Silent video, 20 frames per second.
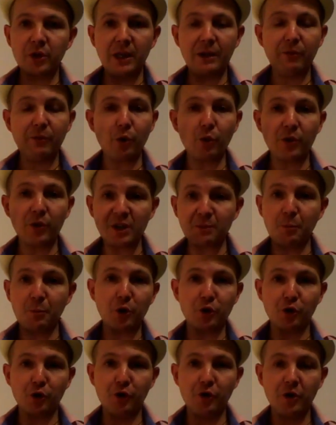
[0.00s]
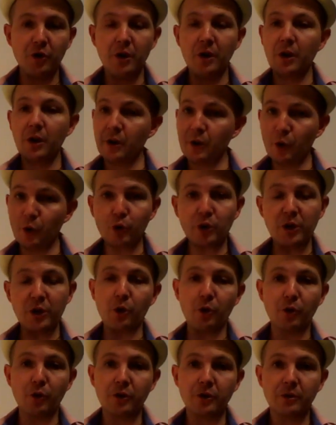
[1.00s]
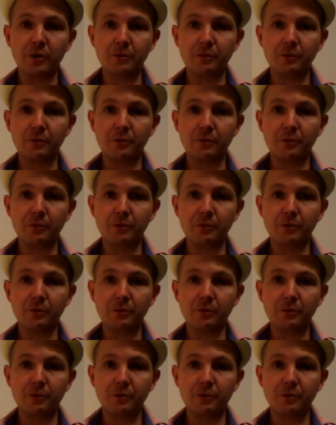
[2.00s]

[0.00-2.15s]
even though this person knows it all,